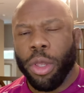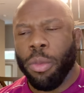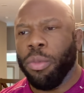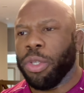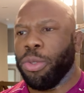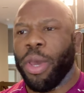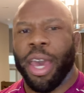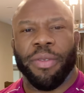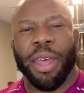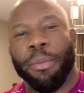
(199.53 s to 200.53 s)
but you
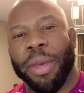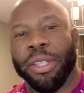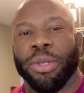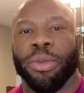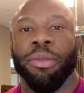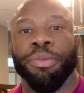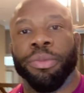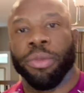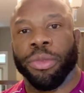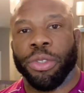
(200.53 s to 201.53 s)
have that mental,
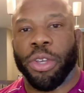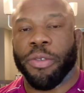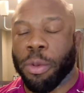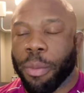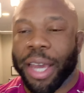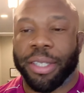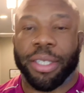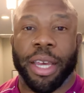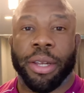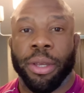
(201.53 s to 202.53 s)
you have your
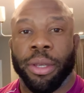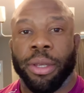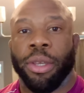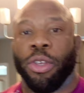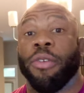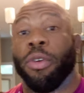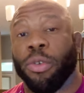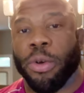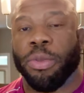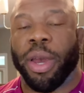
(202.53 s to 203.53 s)
mindset, you have a
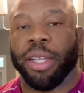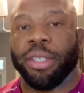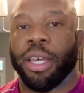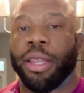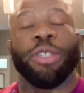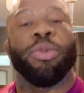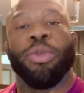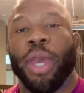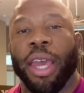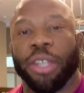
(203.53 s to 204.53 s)
growth mindset. That's what you
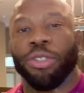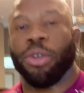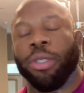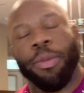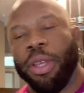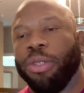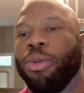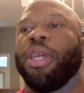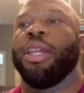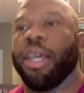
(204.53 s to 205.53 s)
can control. Some things you
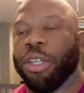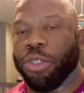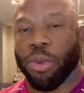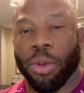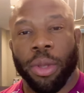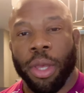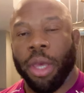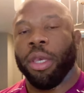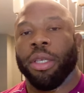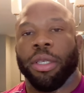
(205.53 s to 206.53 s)
cannot control,
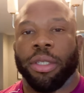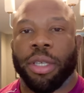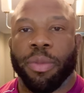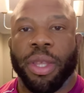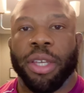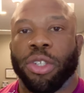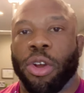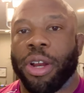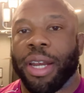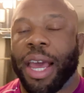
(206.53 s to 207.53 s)
some things
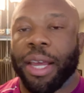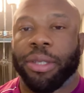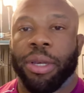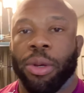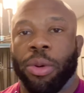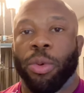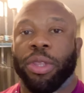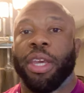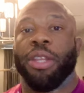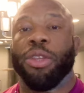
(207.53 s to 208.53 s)
are not
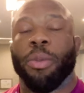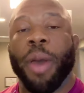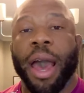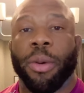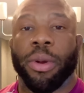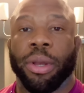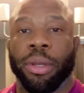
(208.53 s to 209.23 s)
within your power.